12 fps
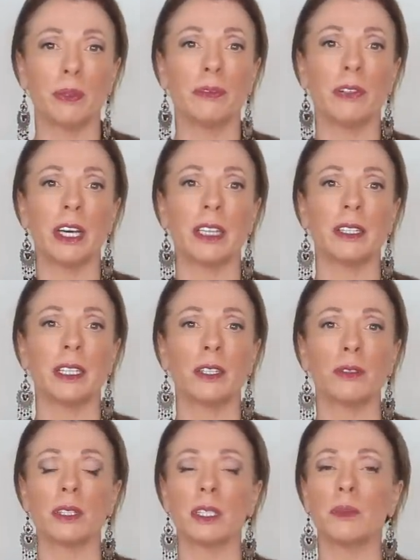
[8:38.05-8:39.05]
provide an
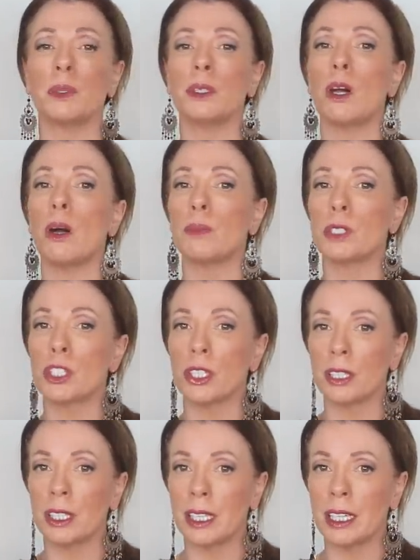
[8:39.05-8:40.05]
incredible
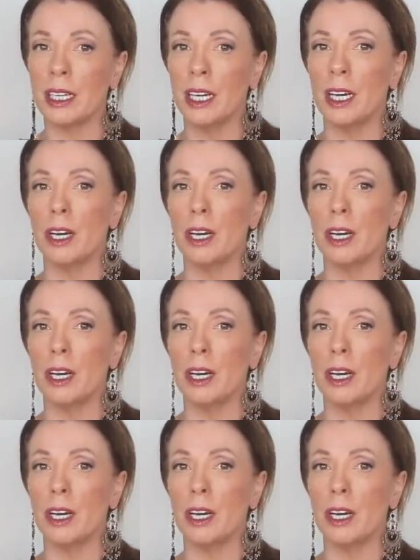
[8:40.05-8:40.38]
opportunity